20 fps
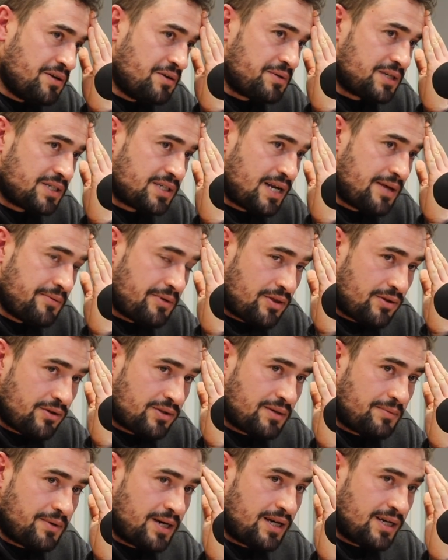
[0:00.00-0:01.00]
you know, because I never
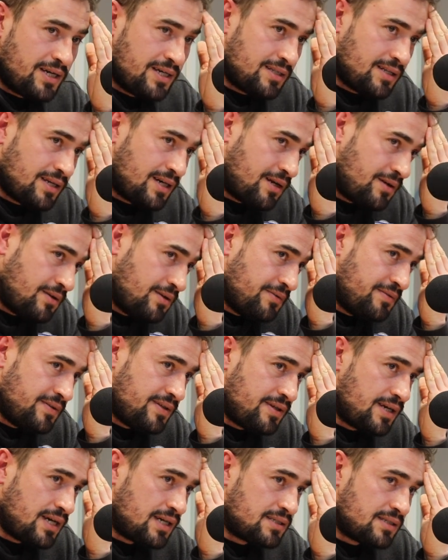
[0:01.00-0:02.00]
thought about it, and I know
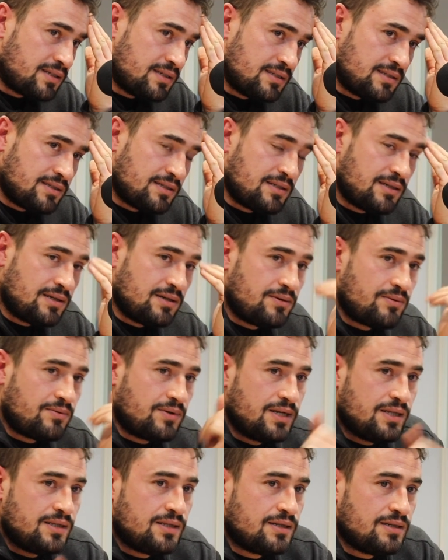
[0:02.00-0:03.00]
he has the
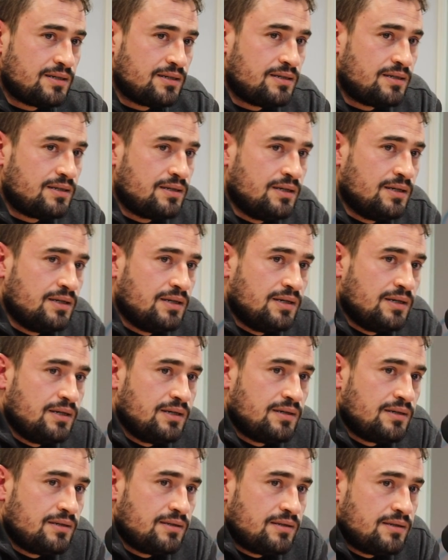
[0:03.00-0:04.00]
really the
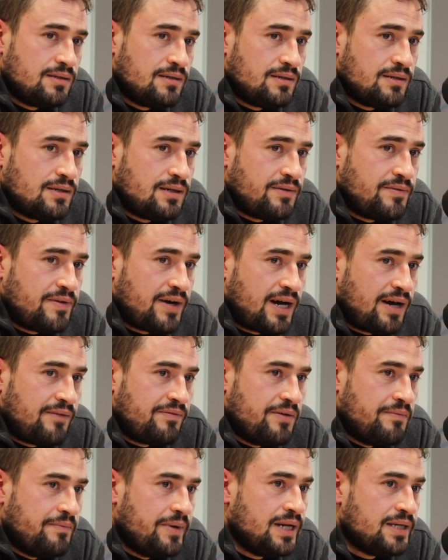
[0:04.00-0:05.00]
if I have
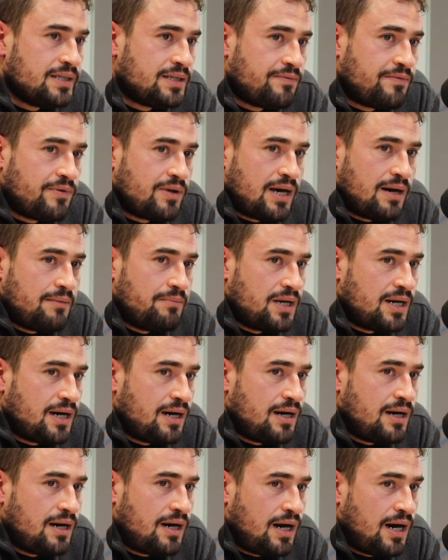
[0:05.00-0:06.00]
the ability for that. But
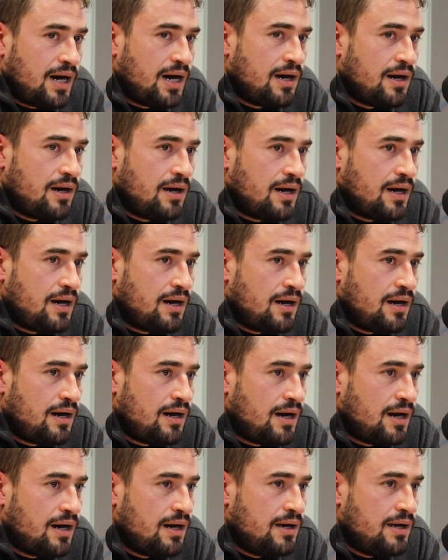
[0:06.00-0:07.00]
I, I
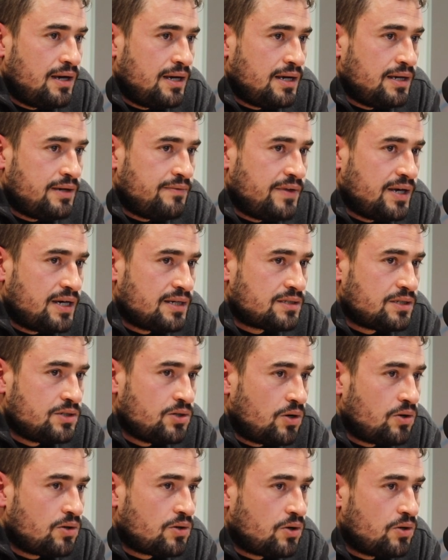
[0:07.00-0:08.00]
if there's
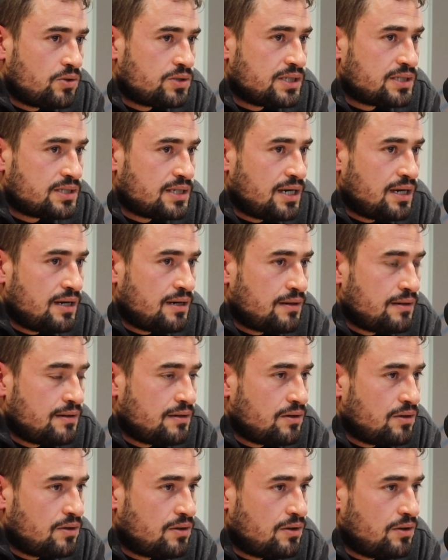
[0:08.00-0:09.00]
young coaches there
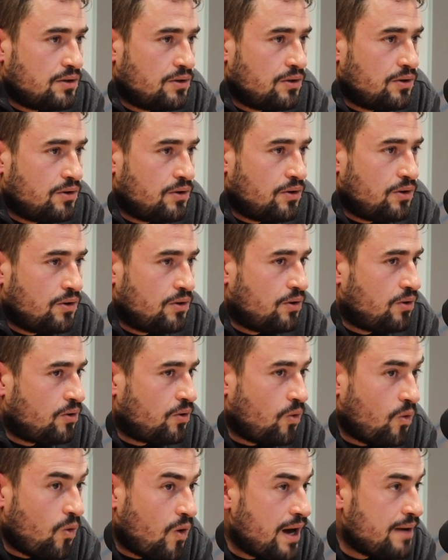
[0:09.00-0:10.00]
or, or
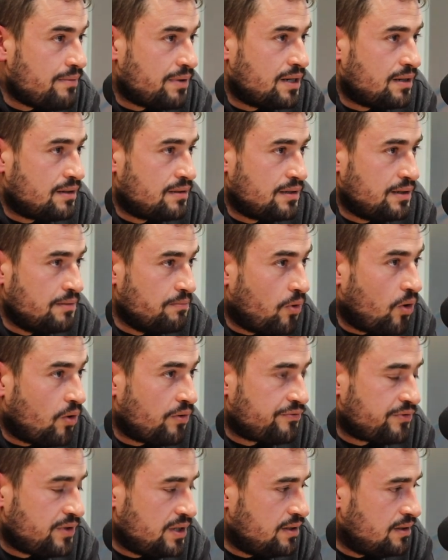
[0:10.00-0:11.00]
whoever
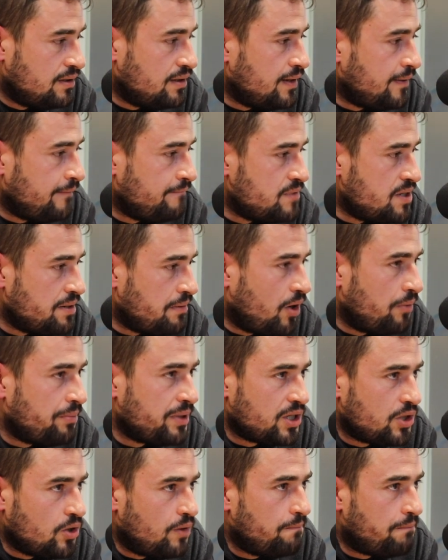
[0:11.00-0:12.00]
involved in in
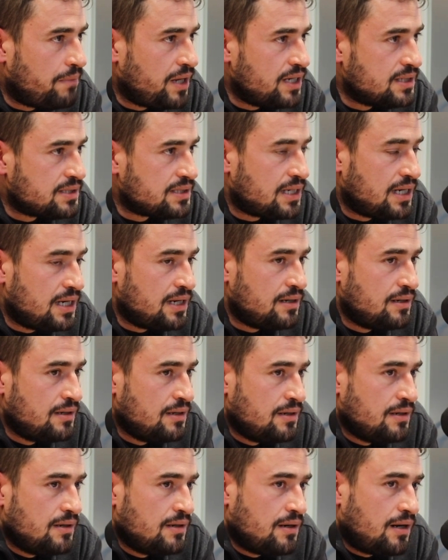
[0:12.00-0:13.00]
developing young players there,
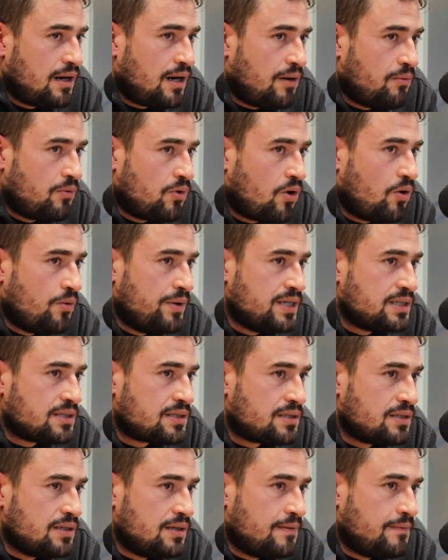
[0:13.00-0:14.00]
I would
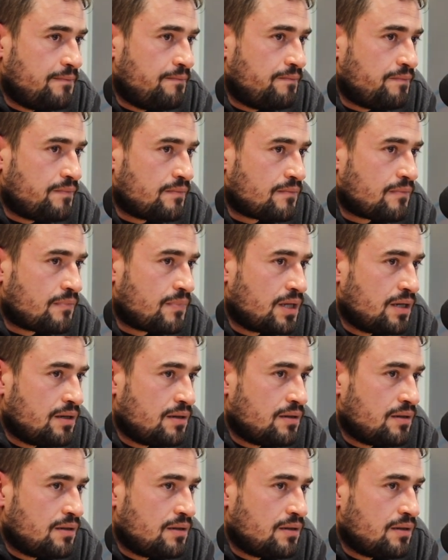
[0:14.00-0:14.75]
always. Um,